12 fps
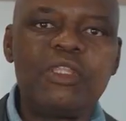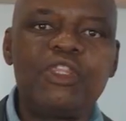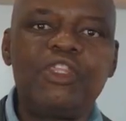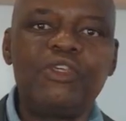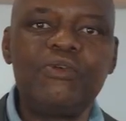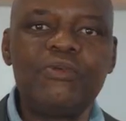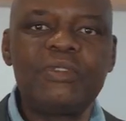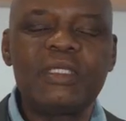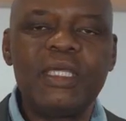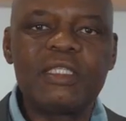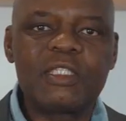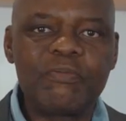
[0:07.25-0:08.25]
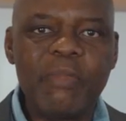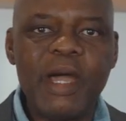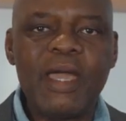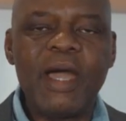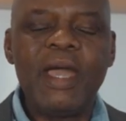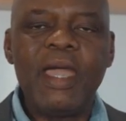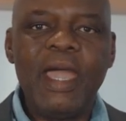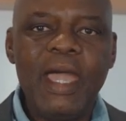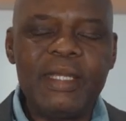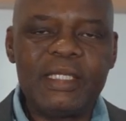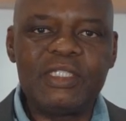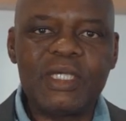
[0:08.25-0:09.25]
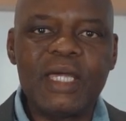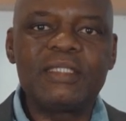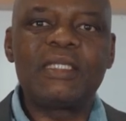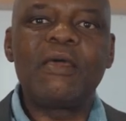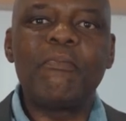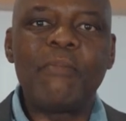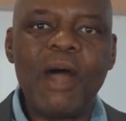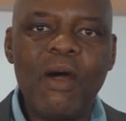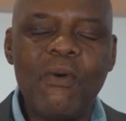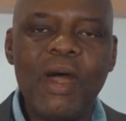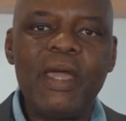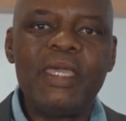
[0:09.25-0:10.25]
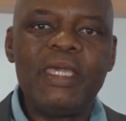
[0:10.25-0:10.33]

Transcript: enthuse, inspire, energize, and empower